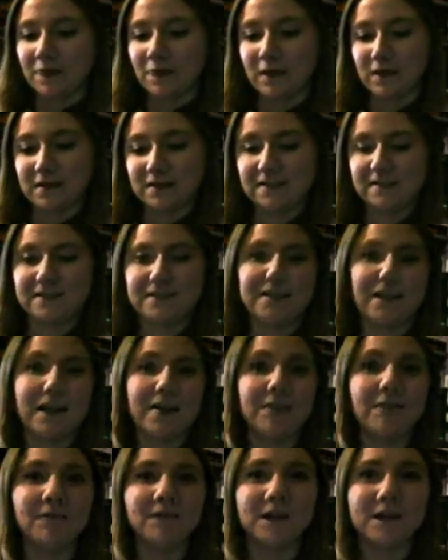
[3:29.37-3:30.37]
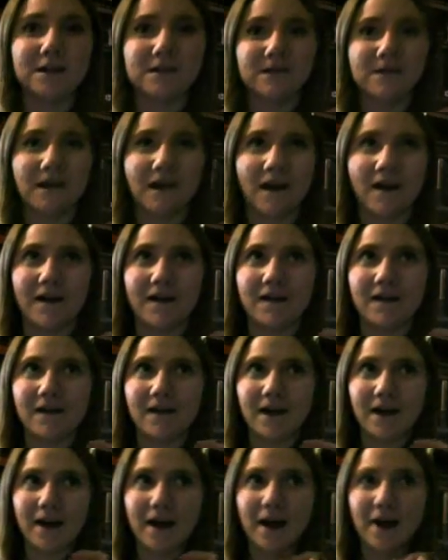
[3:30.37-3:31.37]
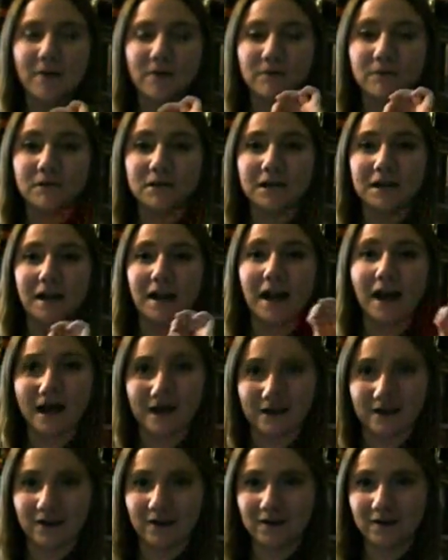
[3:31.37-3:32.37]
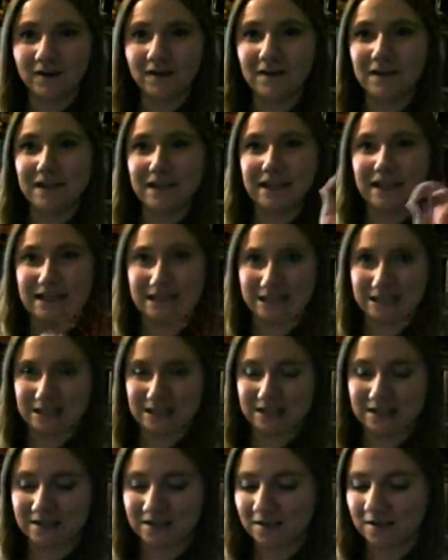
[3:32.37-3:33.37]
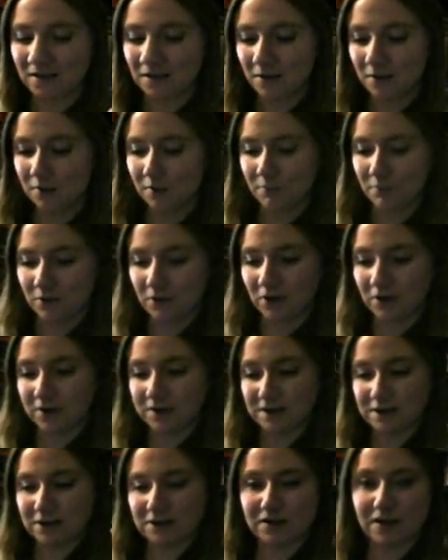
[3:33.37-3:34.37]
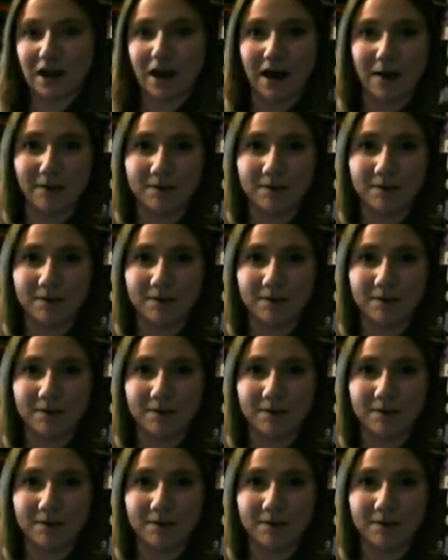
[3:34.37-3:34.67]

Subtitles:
this is definitely, I would rate it higher than Leithnin because it just